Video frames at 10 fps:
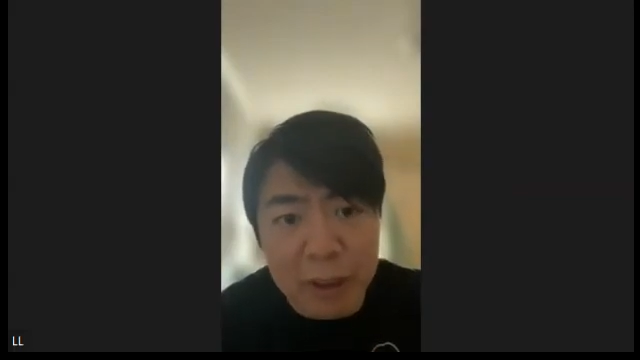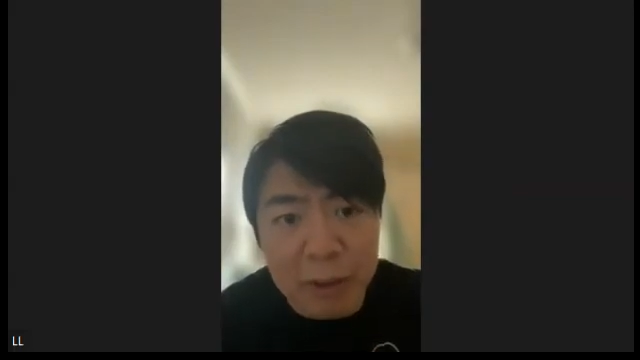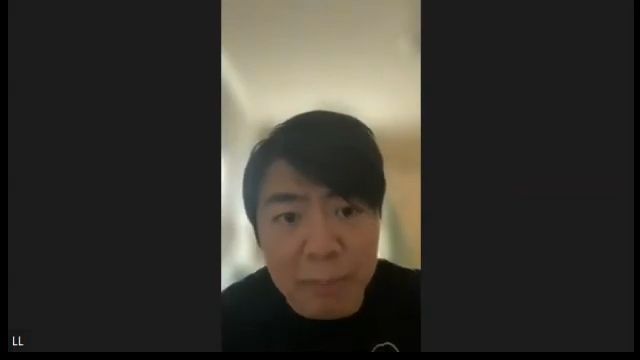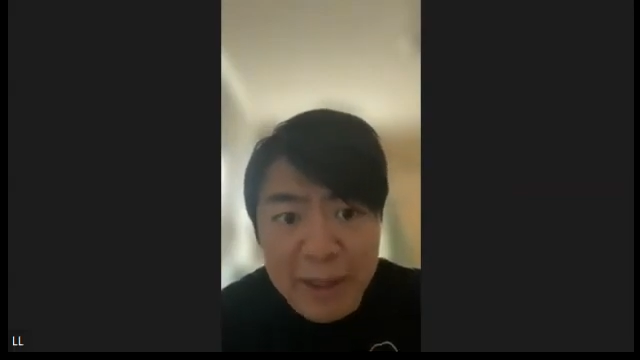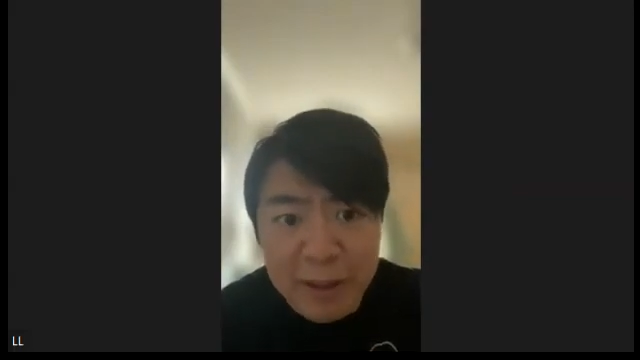
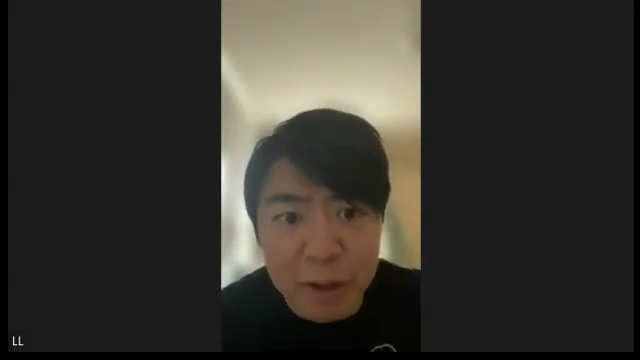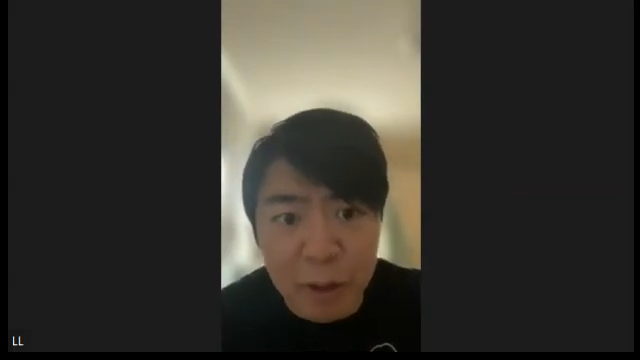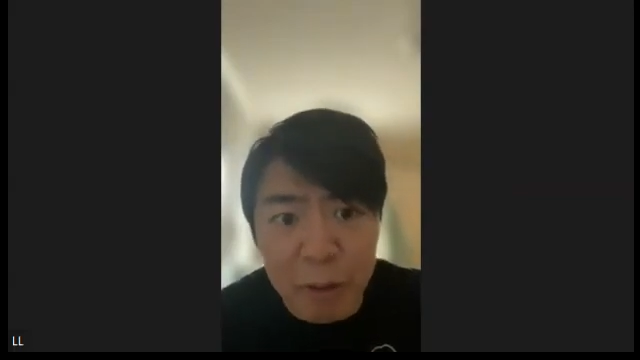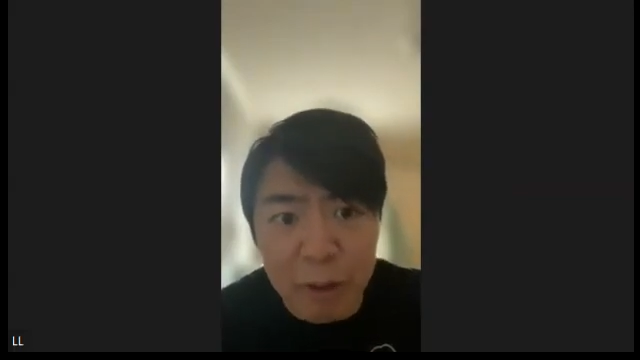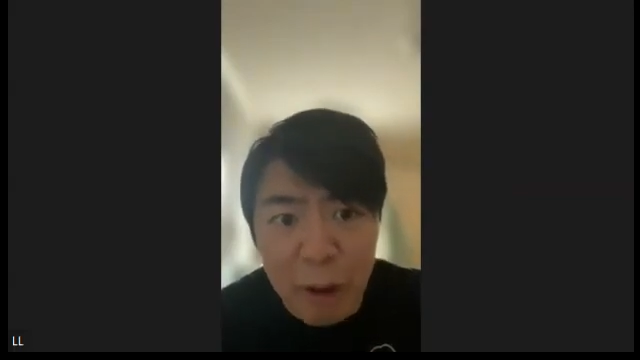
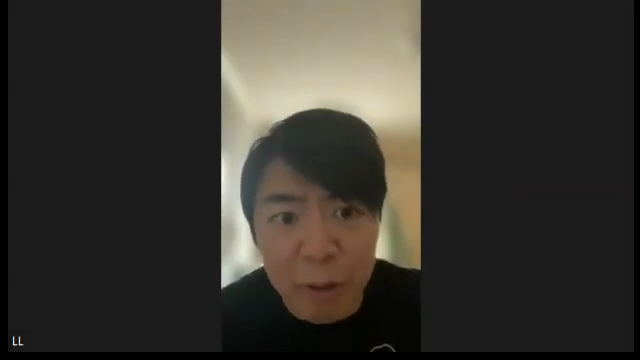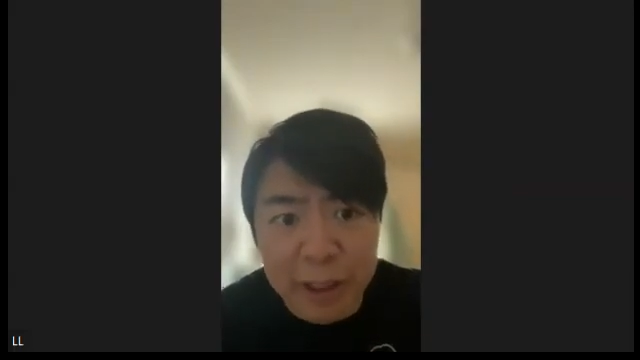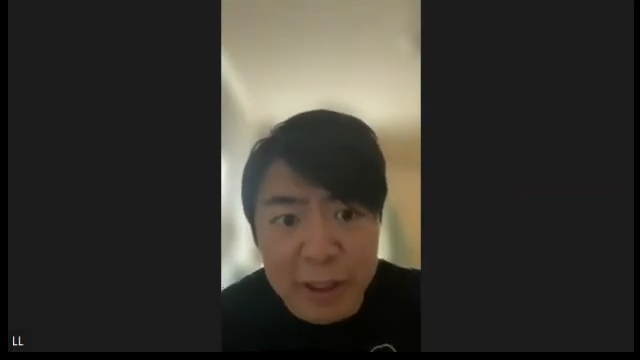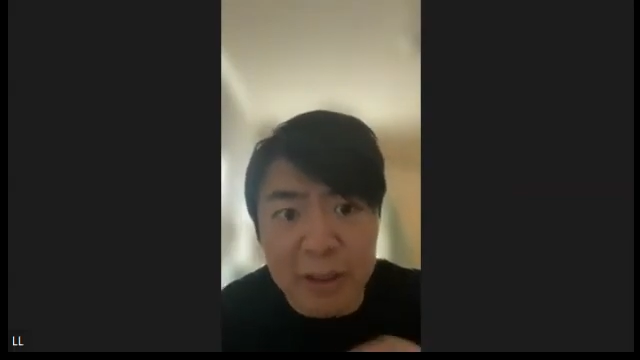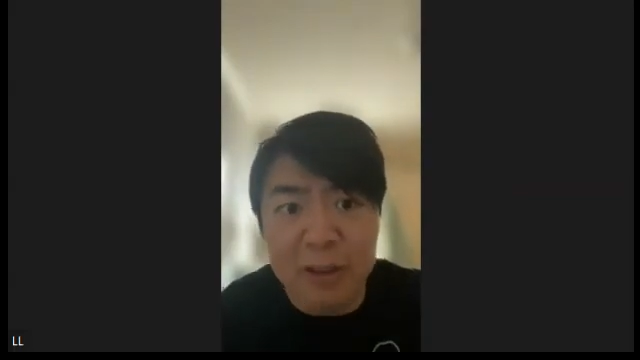Mexico
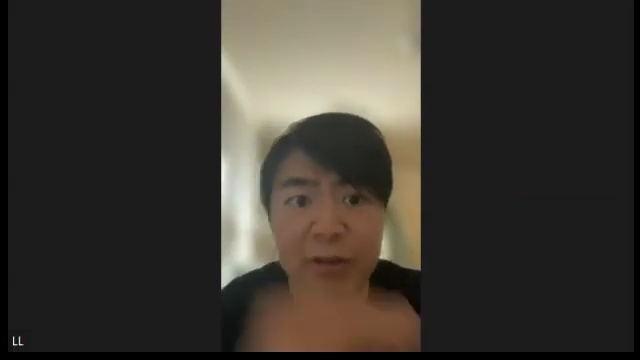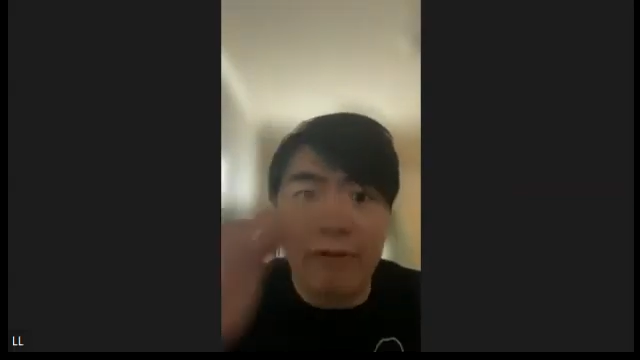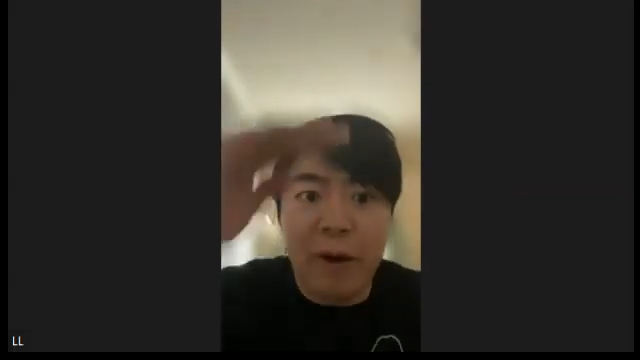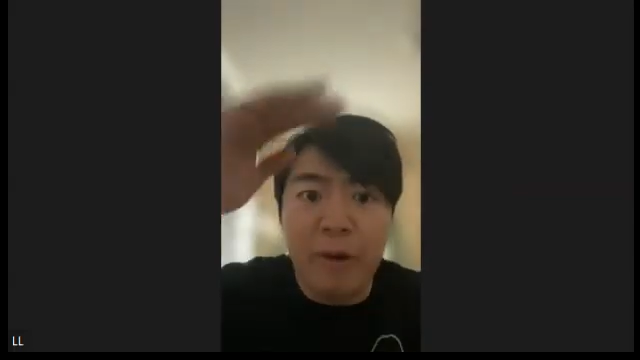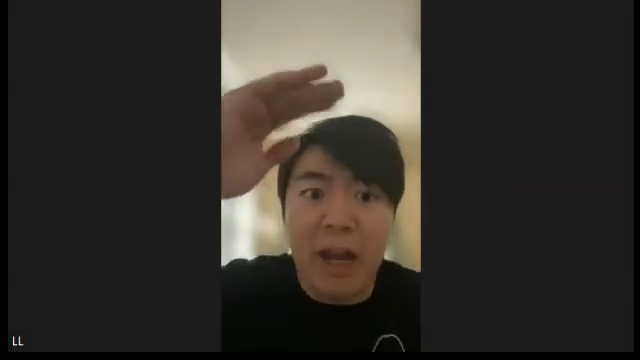audience is
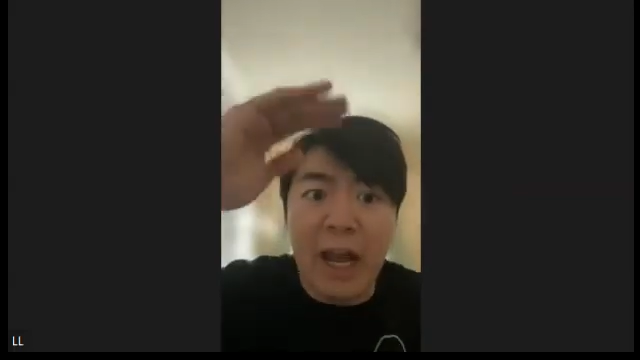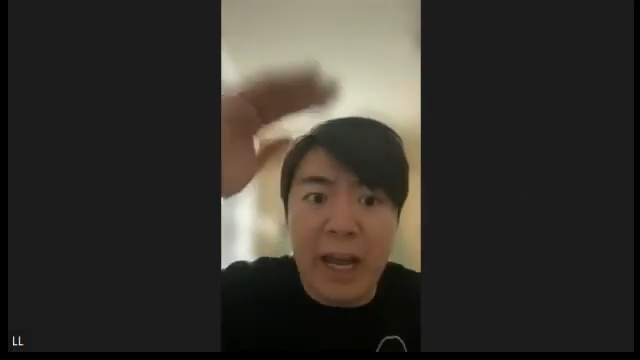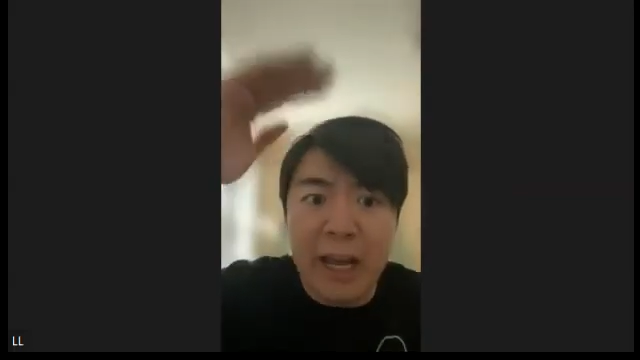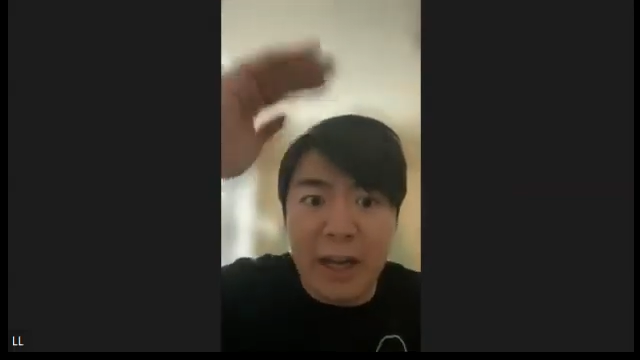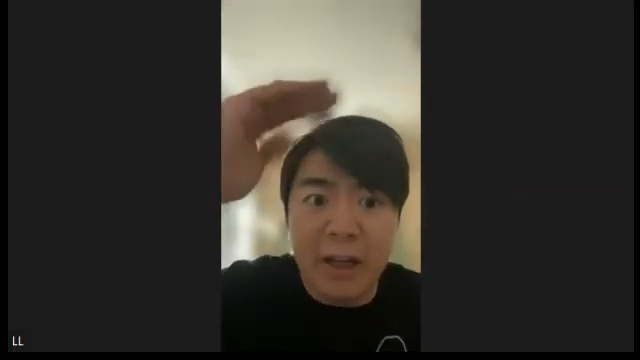very
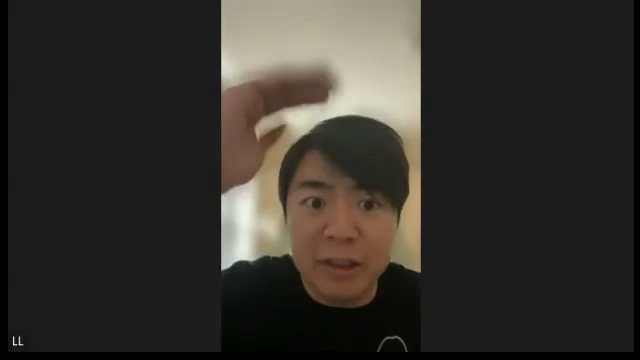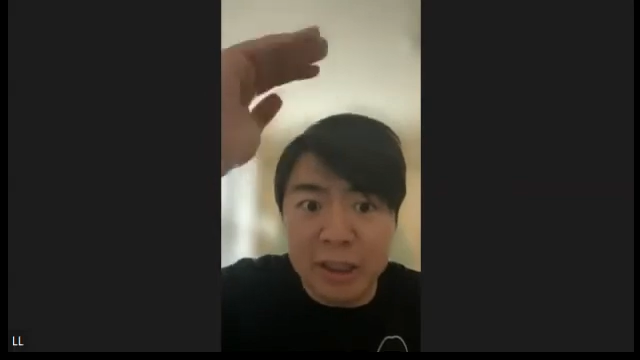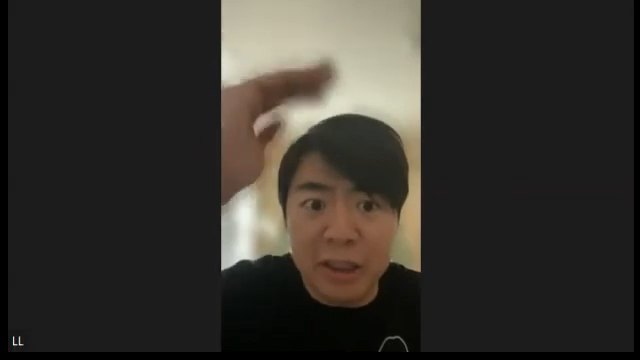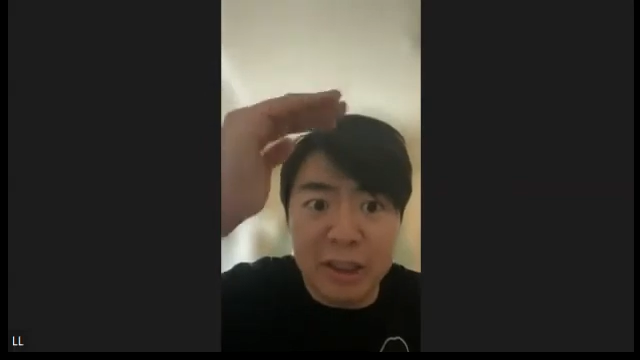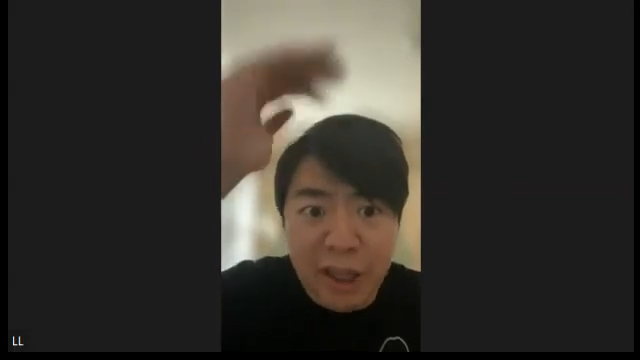high on
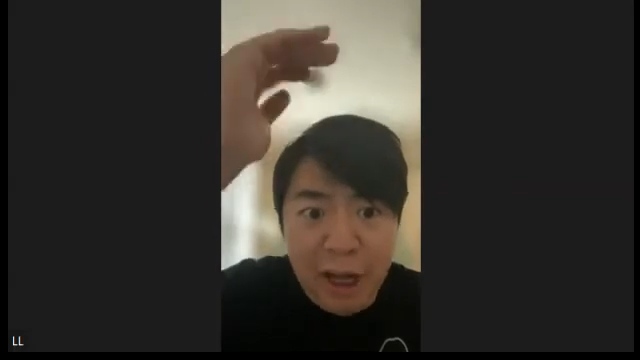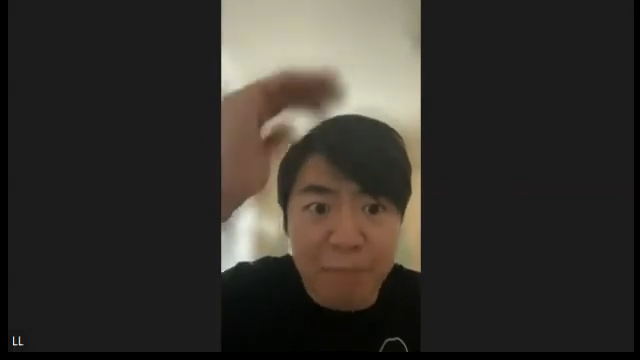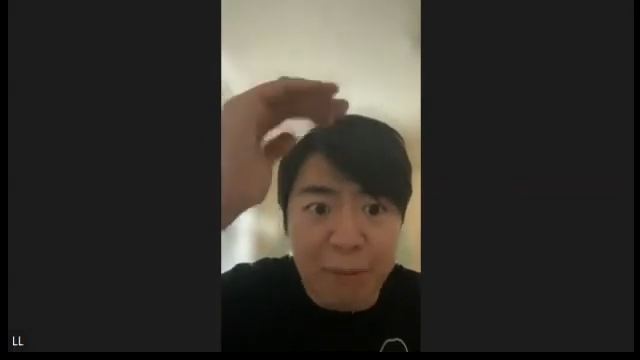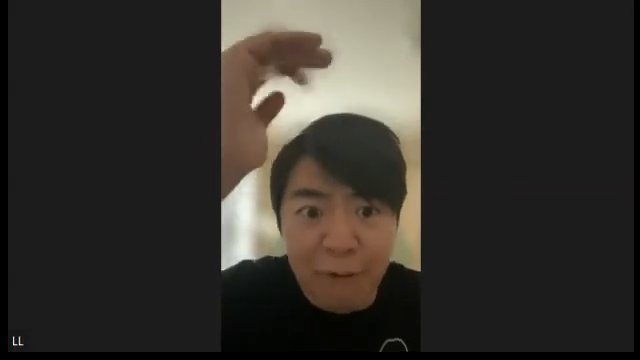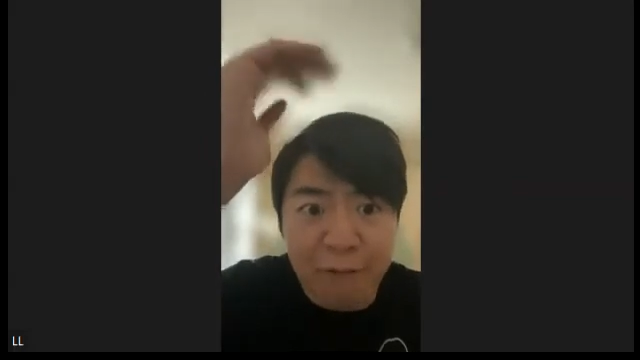the
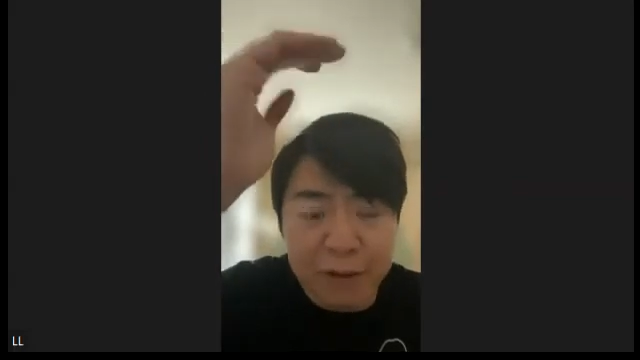top of